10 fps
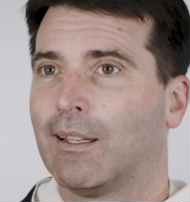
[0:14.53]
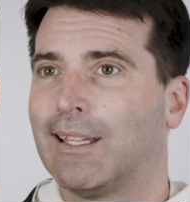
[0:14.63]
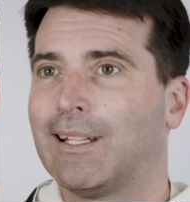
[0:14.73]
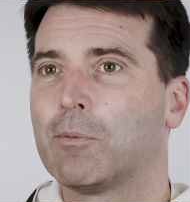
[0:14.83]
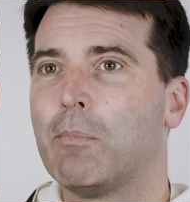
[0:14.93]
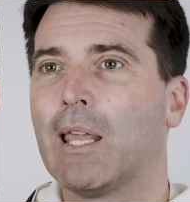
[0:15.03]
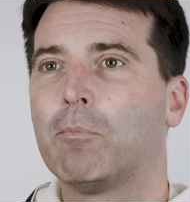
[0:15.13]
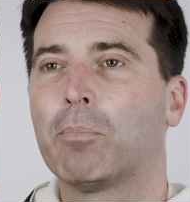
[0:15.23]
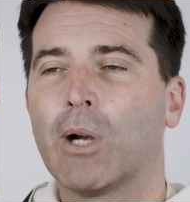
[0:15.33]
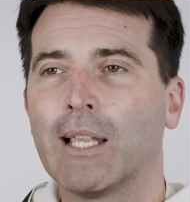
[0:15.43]
it is
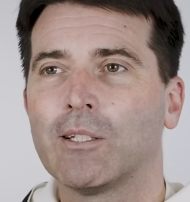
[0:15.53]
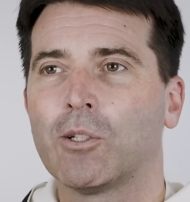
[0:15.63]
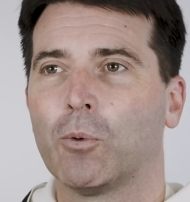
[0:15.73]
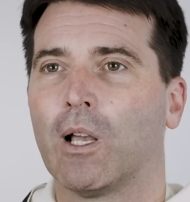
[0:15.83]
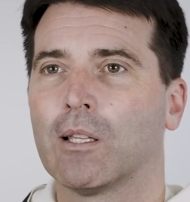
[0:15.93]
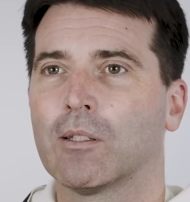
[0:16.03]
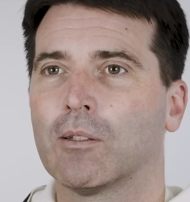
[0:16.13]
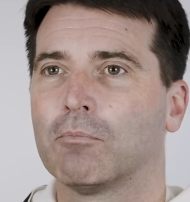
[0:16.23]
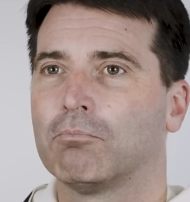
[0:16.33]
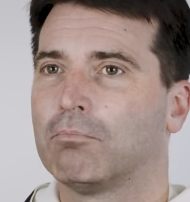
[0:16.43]
made present to
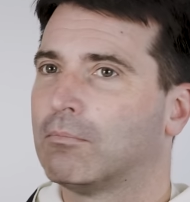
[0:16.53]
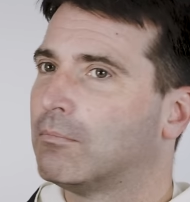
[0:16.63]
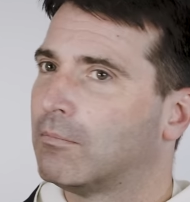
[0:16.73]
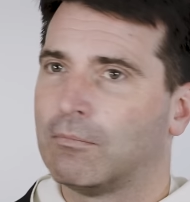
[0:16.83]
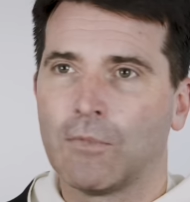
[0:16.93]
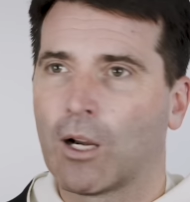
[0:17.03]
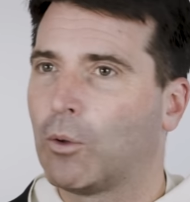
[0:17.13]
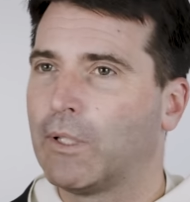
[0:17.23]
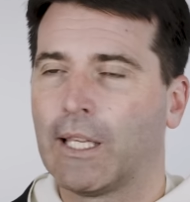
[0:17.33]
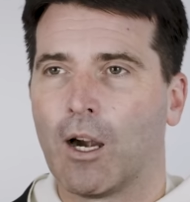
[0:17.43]
us not
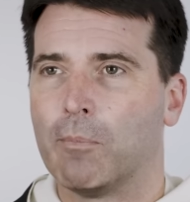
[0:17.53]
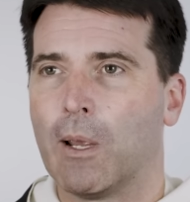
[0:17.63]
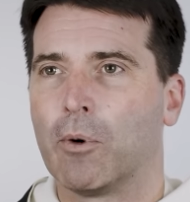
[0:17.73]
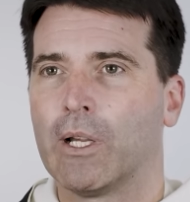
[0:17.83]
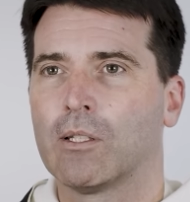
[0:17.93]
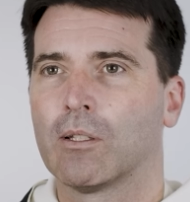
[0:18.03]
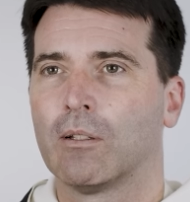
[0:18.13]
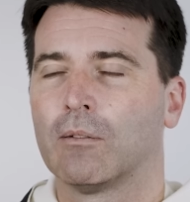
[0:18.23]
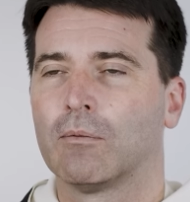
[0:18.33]
only in our memories,